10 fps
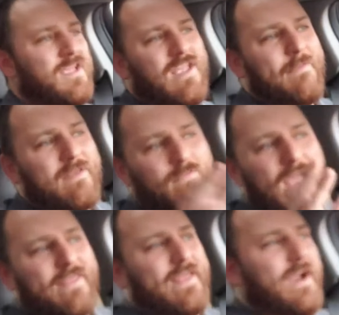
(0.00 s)
I mean,
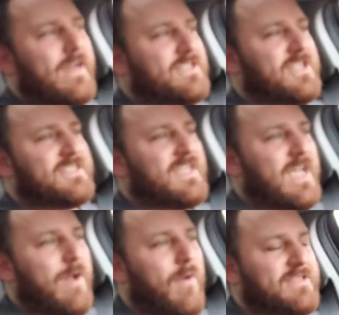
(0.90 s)
right there, it's just,
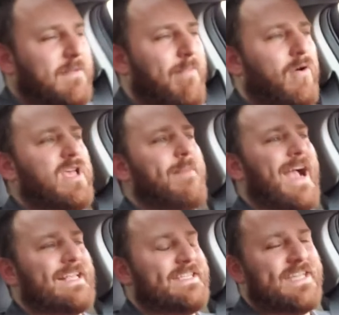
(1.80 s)
it wants to pull you
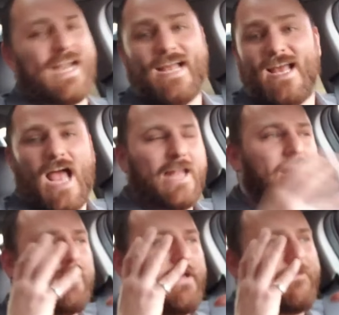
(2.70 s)
back in the seat. I
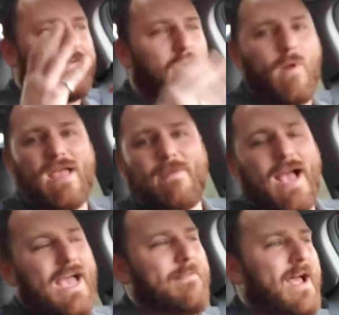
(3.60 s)
literally felt the weight
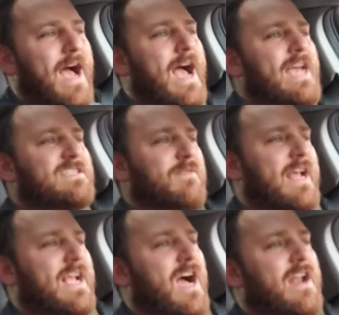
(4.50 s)
behind my eyes when
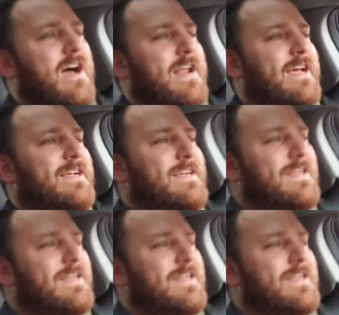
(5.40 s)
I got on it.